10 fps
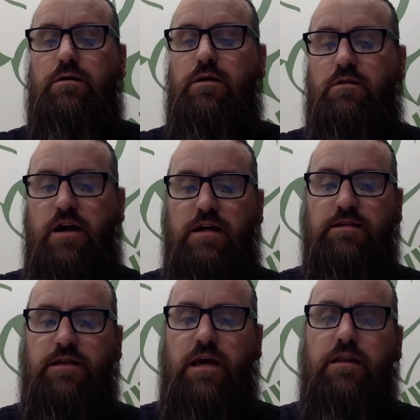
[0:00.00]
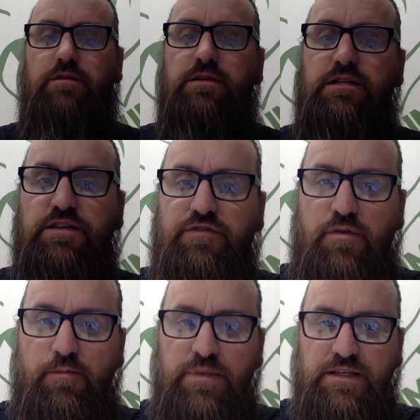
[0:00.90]
Congrats, Caden. This is
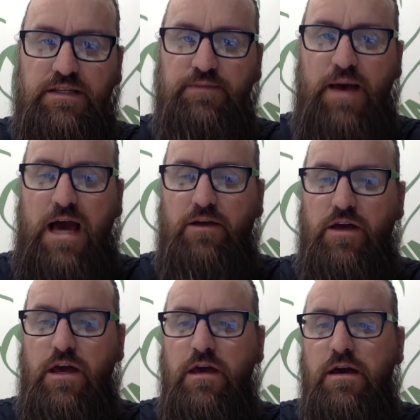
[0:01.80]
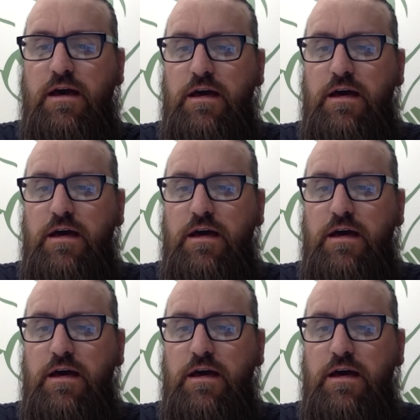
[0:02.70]
from Mrs. Bagley.